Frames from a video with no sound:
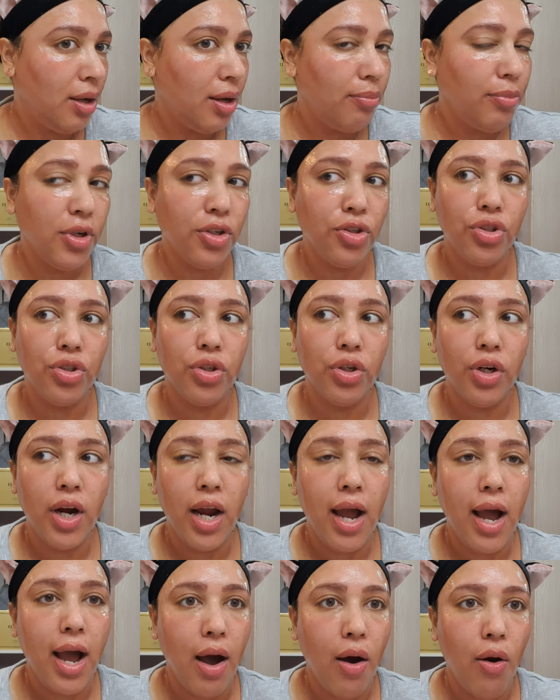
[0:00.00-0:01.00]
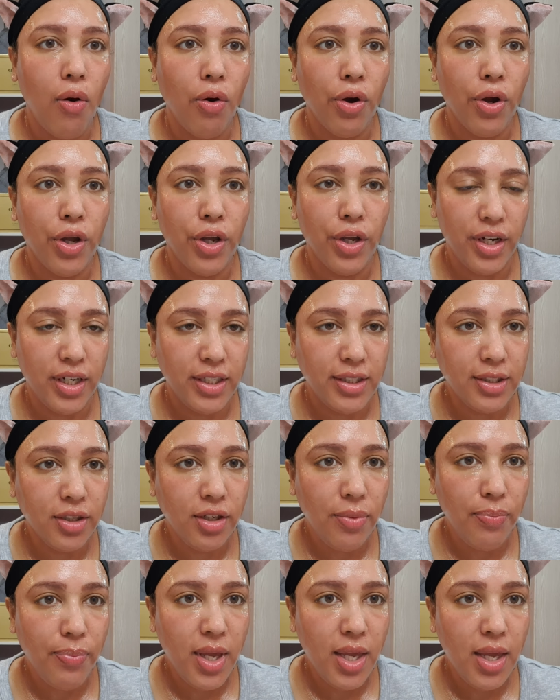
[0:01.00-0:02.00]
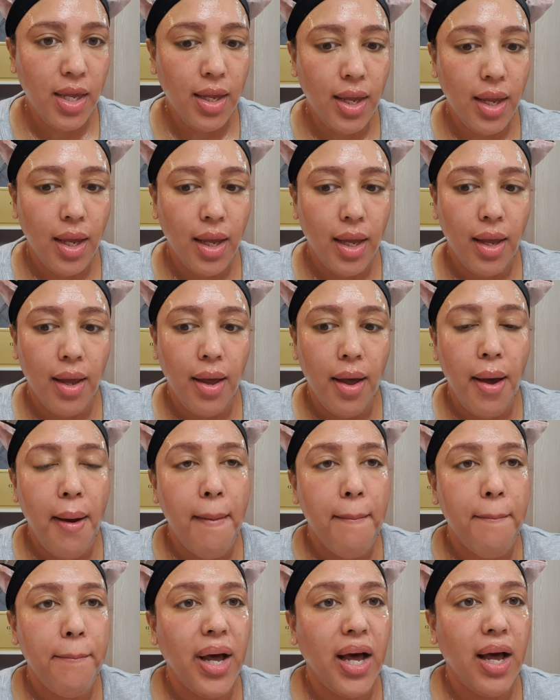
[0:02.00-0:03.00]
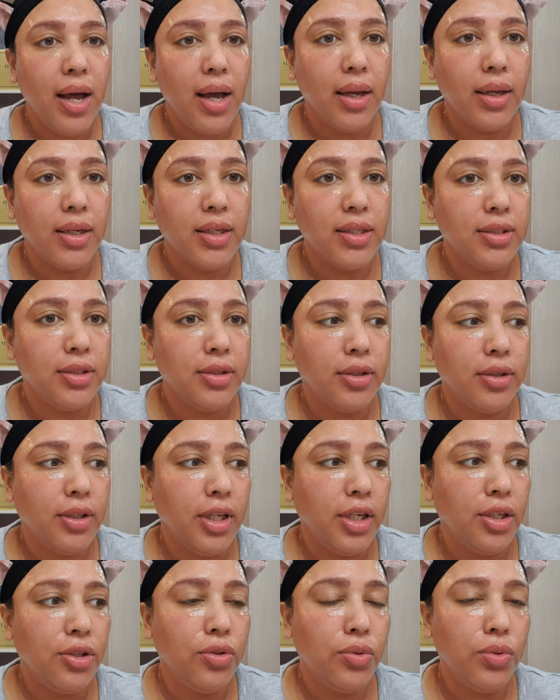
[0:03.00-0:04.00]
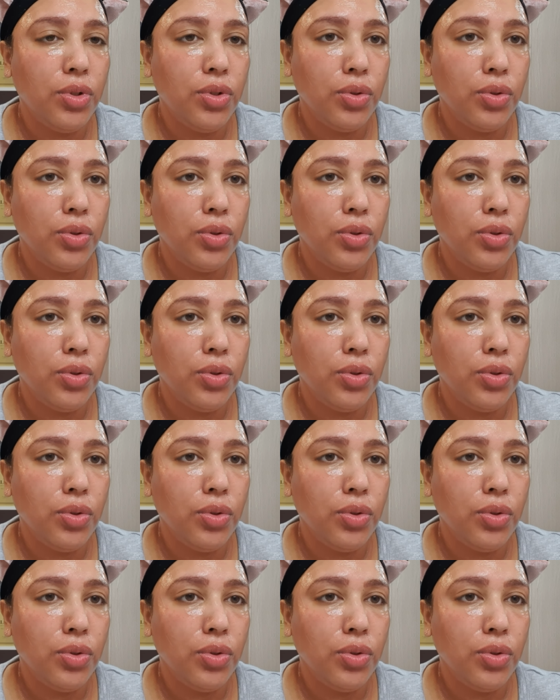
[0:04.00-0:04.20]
I'm not sure how good it's gonna be, but because, you know, they do